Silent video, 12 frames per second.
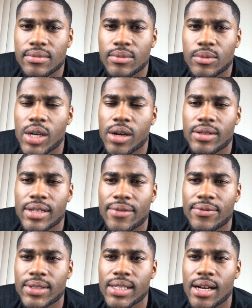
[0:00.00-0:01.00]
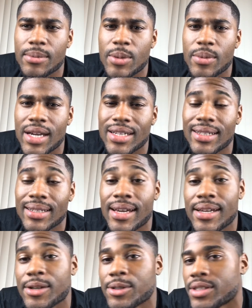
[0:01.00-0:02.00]
We are definitely coming, man. The
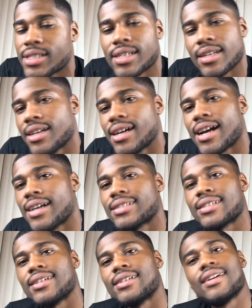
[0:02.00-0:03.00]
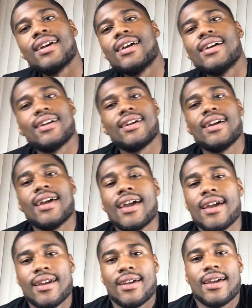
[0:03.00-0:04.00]
Lakers, like I said,
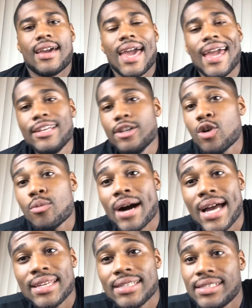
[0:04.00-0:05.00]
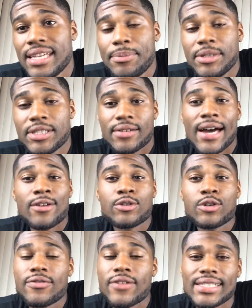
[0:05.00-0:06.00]
ain't nobody as deep as us. I don't know
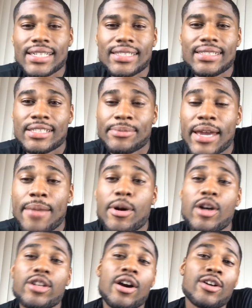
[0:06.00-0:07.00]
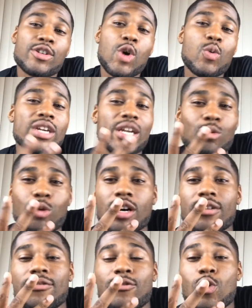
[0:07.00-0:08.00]
if I said this, man, but y'all know we can
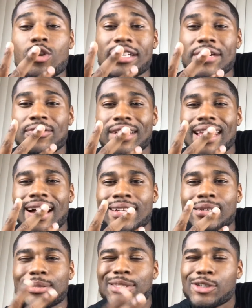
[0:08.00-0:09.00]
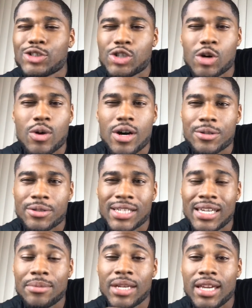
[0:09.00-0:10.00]
run 4 different lineups. There's no other
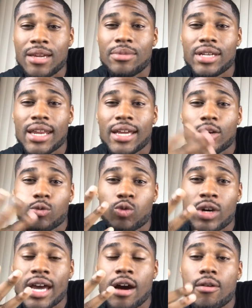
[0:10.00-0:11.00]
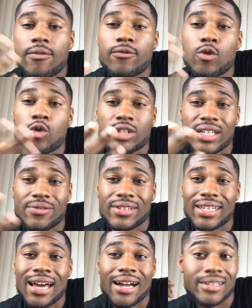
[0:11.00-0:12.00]
team in the NBA that can run out 4
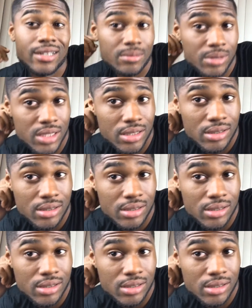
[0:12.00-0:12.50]
different lineups.